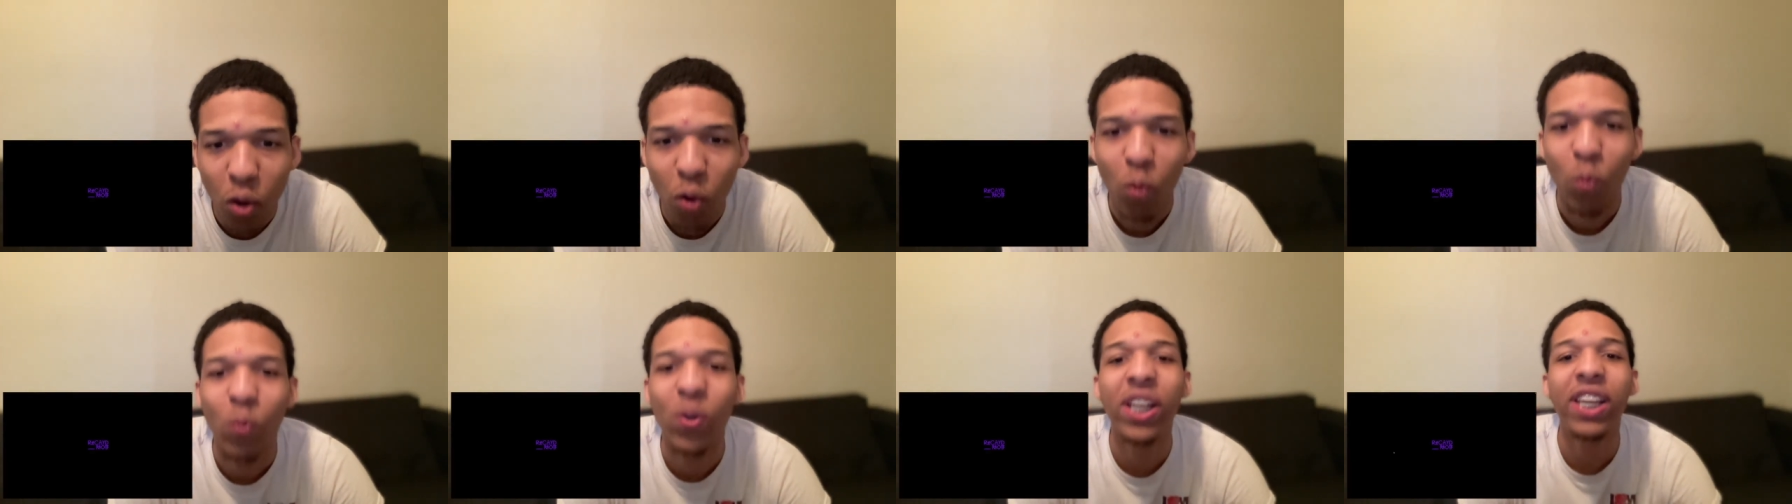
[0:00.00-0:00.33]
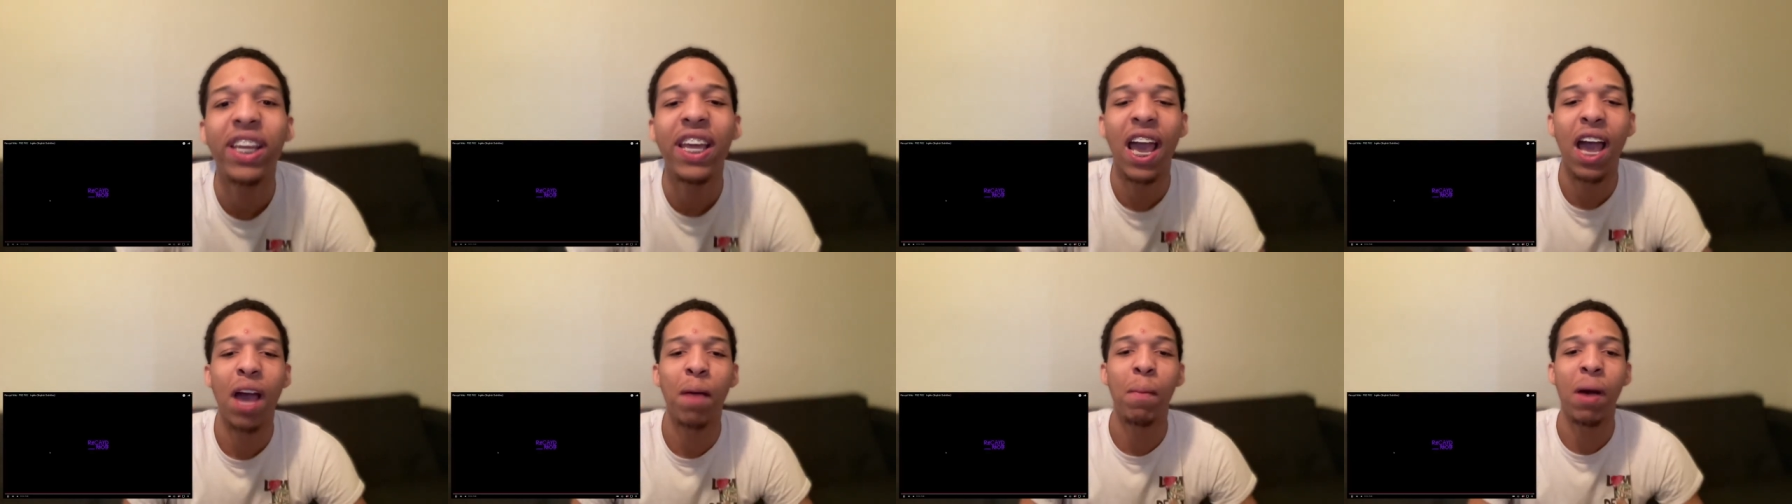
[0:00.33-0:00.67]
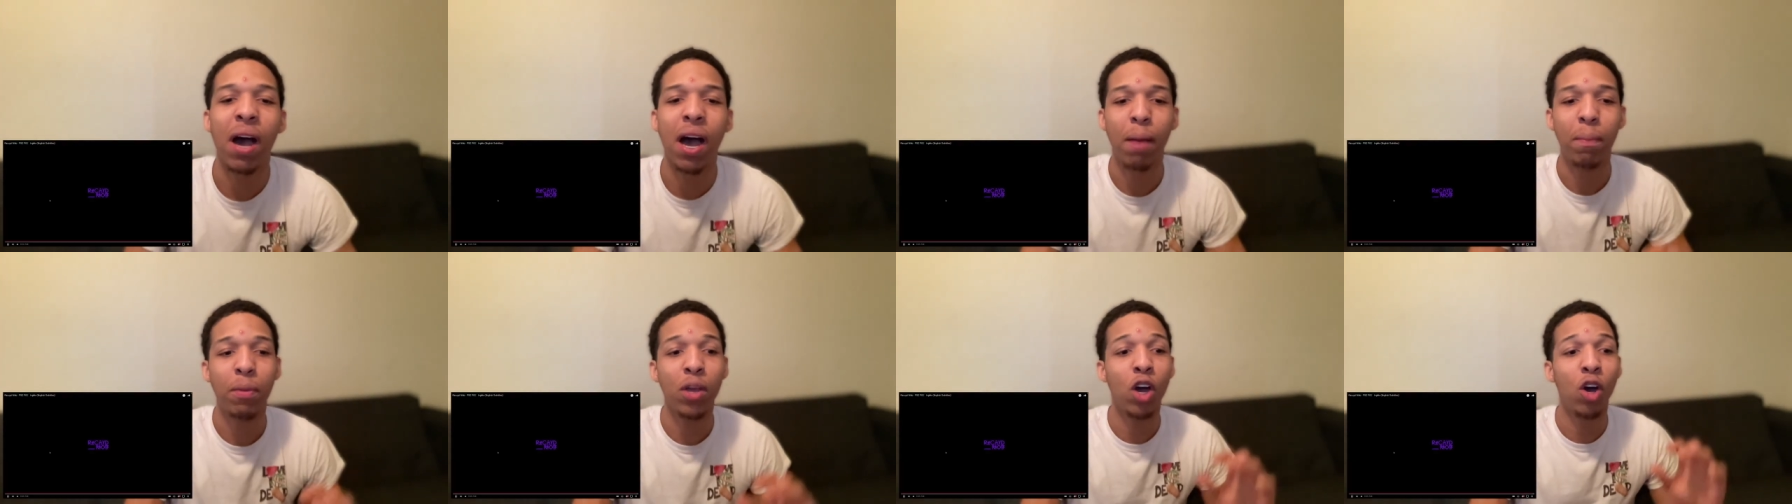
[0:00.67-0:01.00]
Recayd
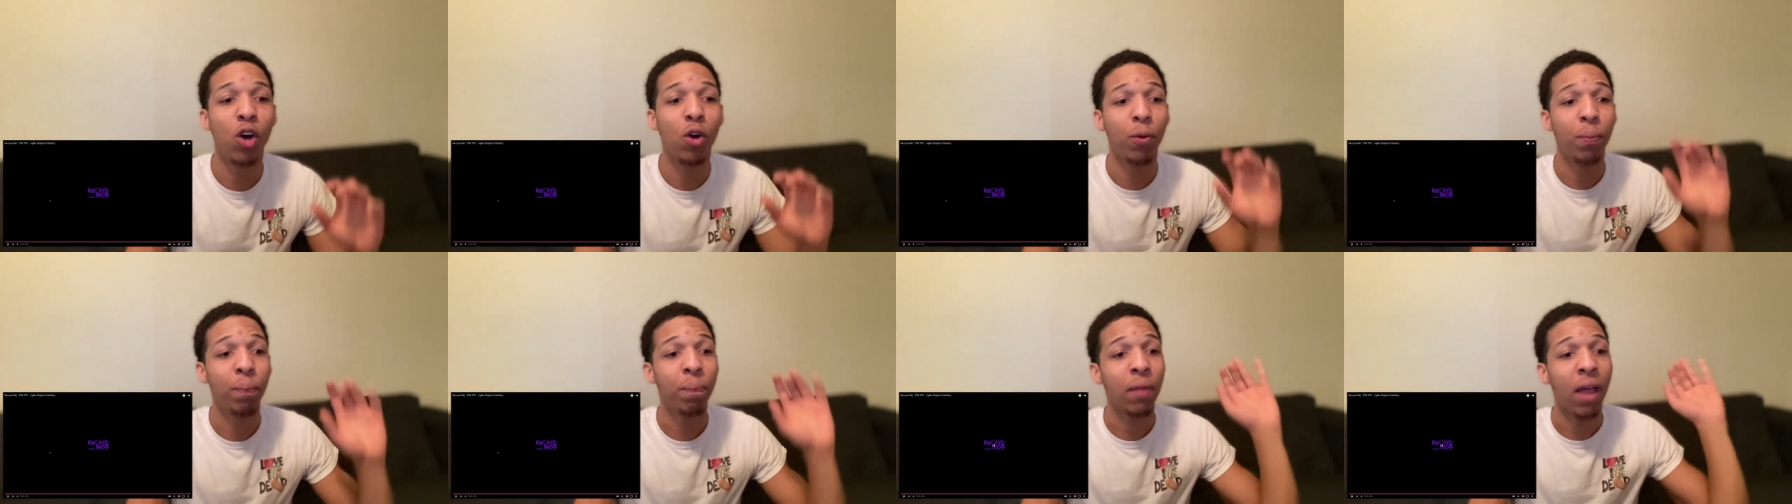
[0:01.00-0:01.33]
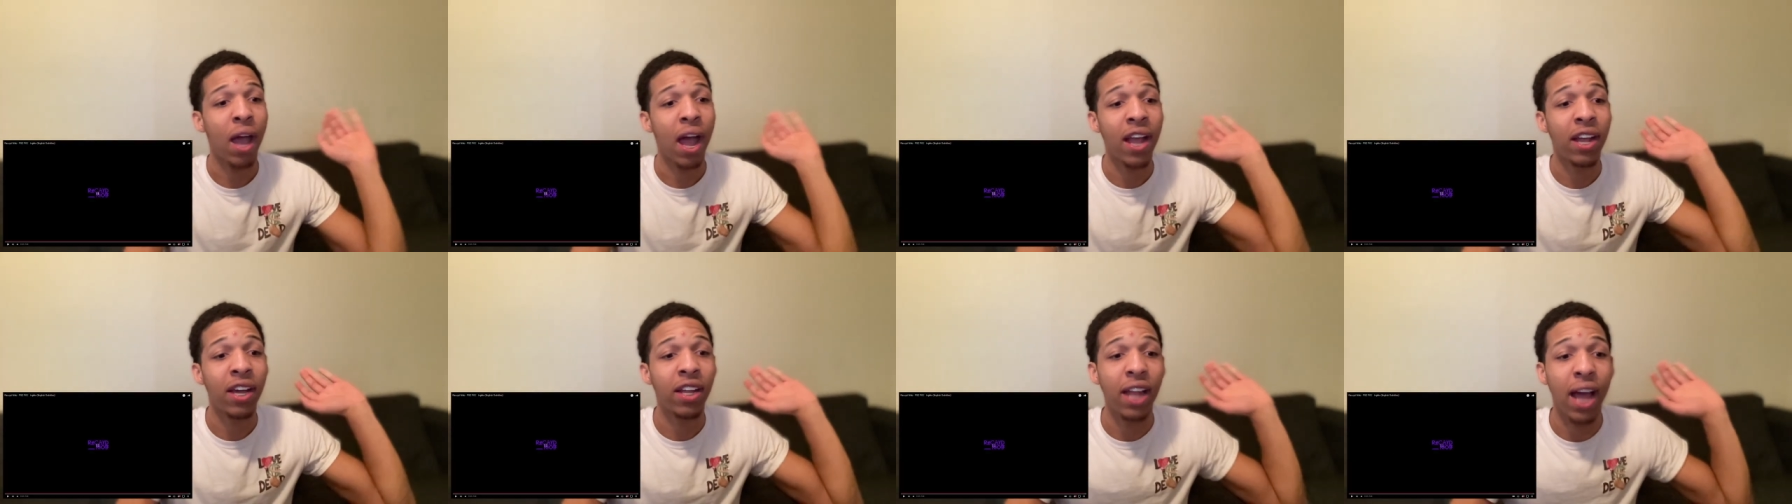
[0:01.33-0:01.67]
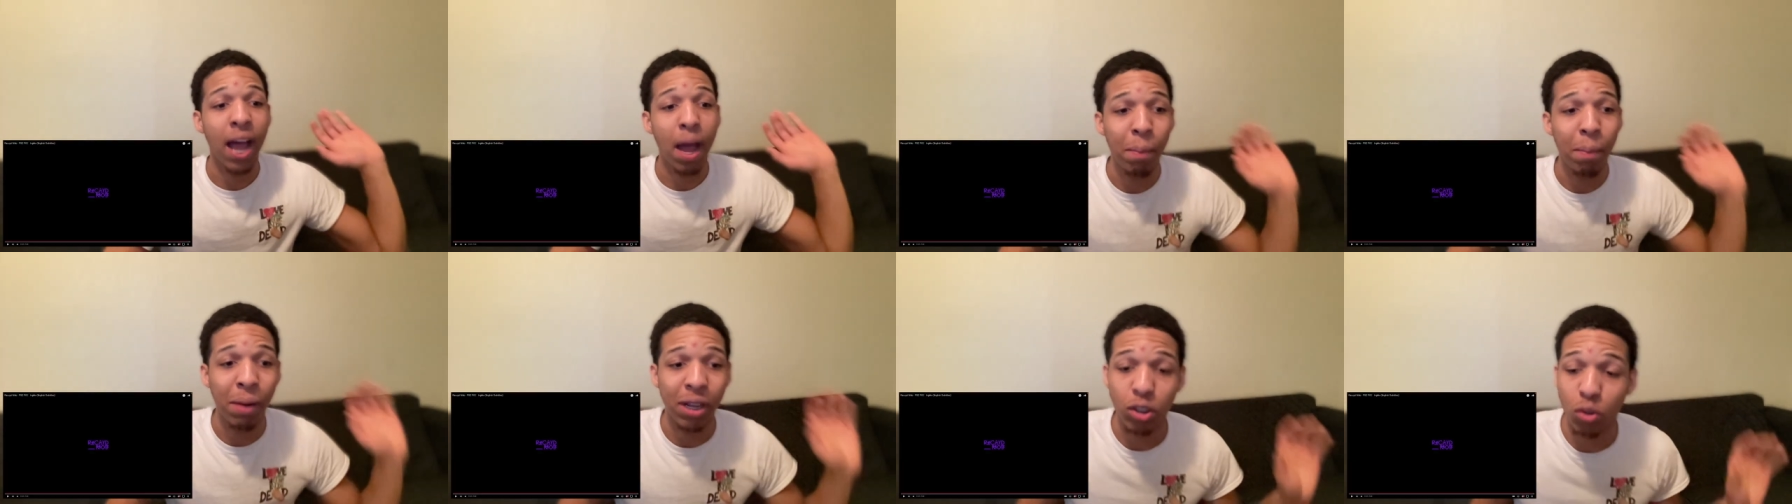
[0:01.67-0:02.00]
Mob, yo. I ain't gonna
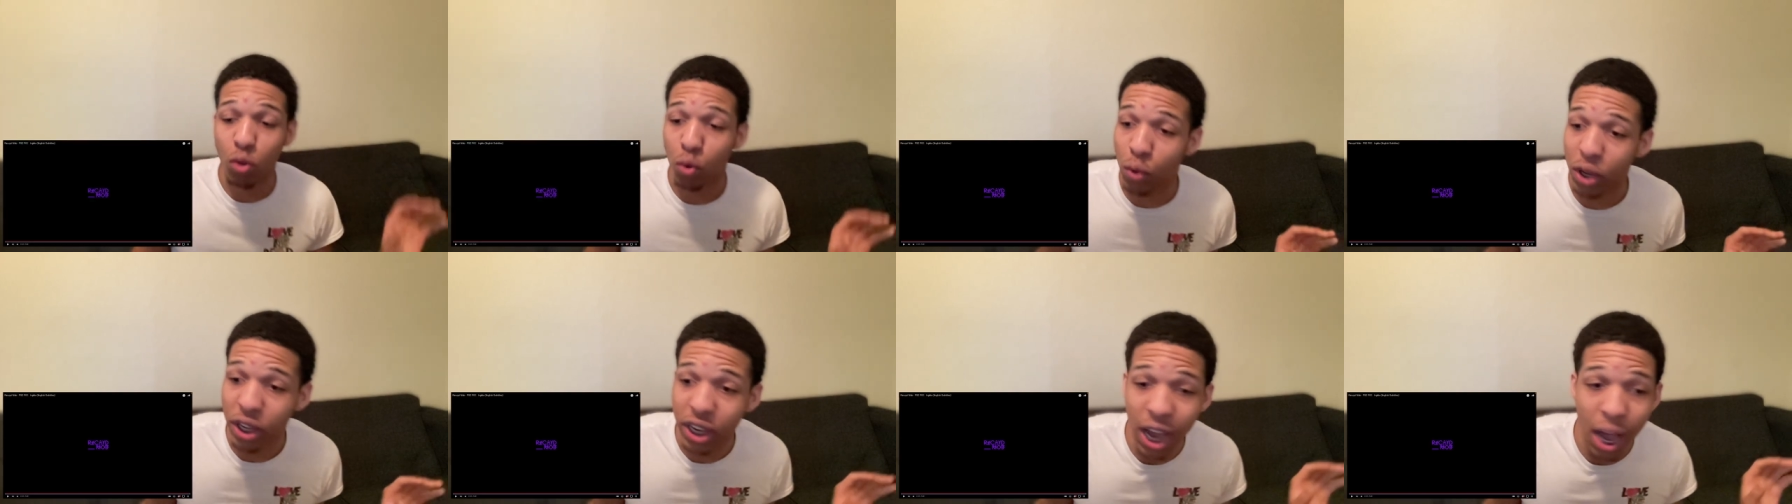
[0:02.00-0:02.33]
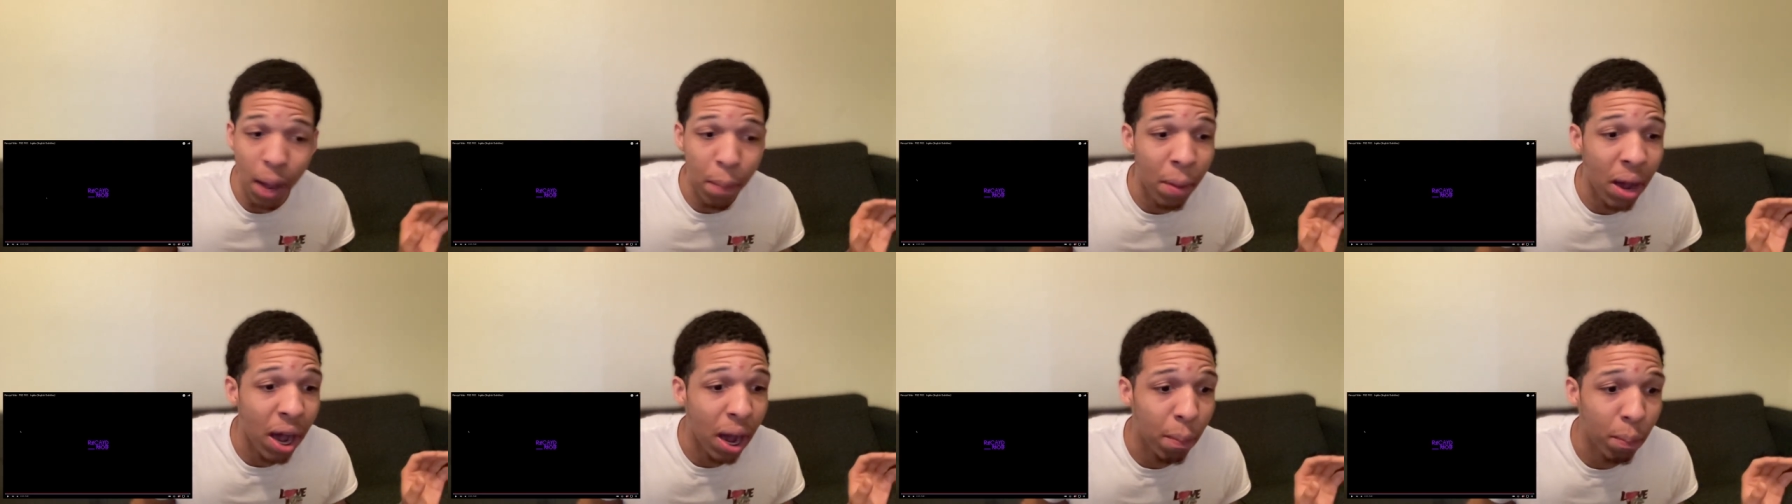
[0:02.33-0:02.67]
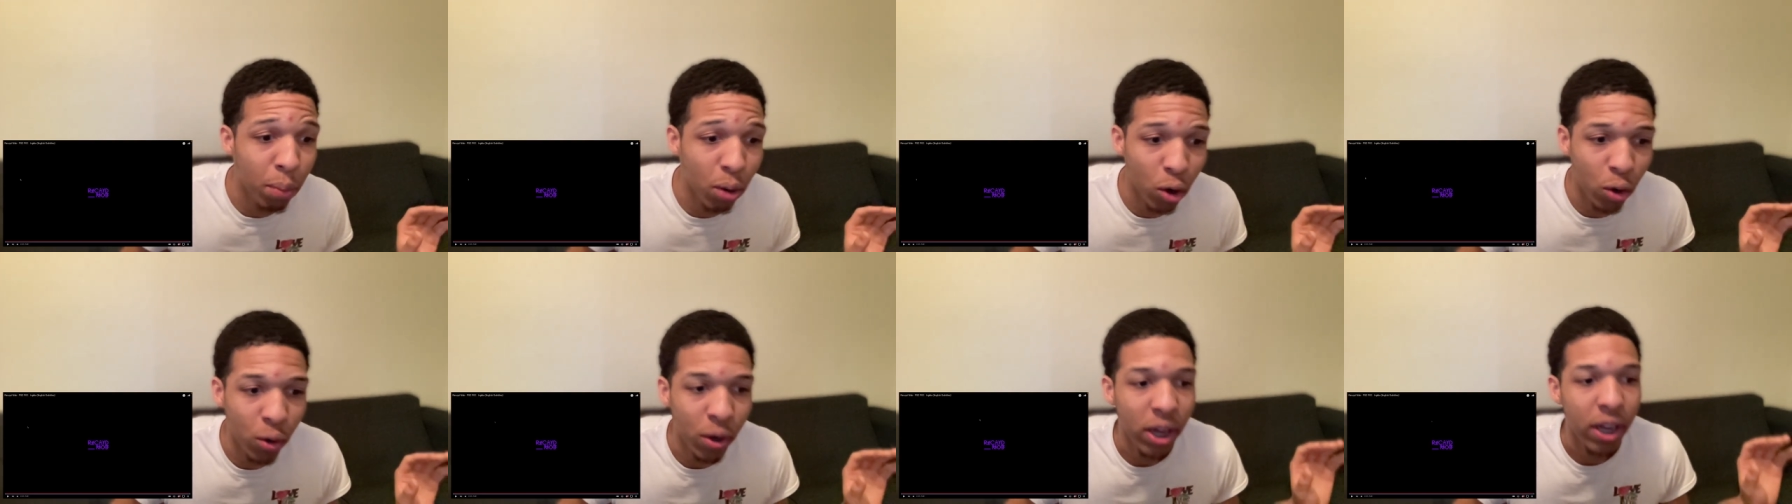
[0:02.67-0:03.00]
lie, I mess with Recayd Mob,
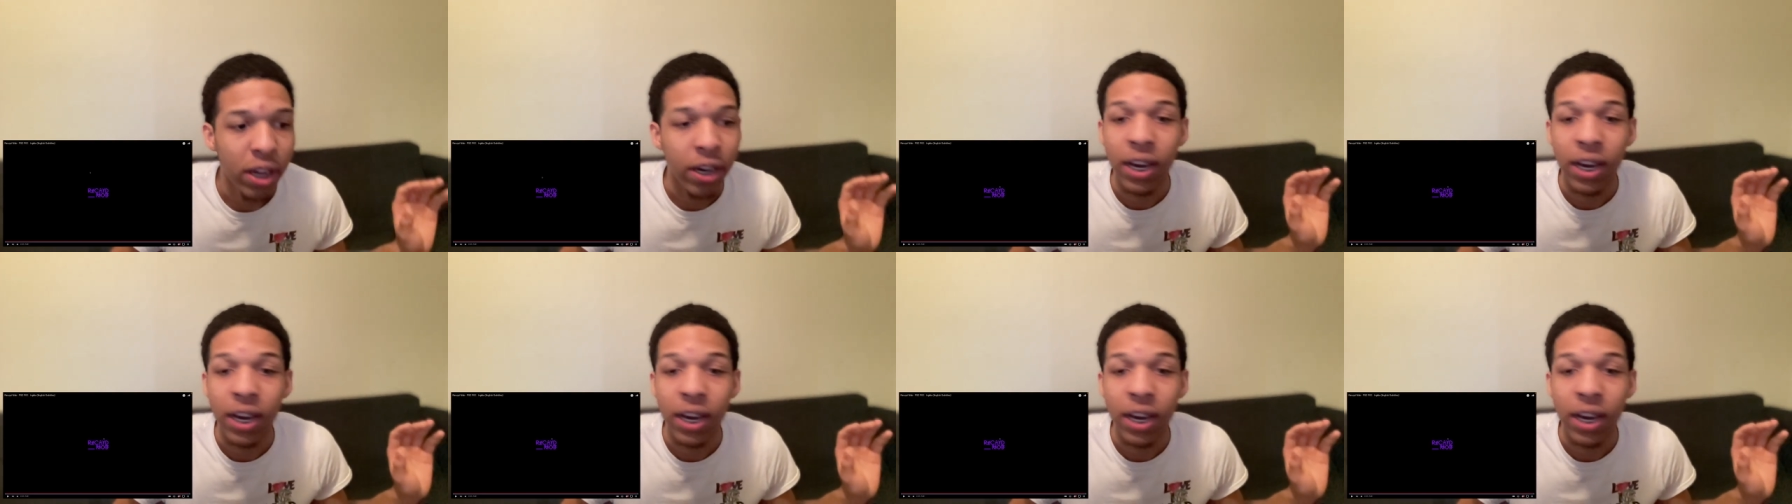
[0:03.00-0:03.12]
bro.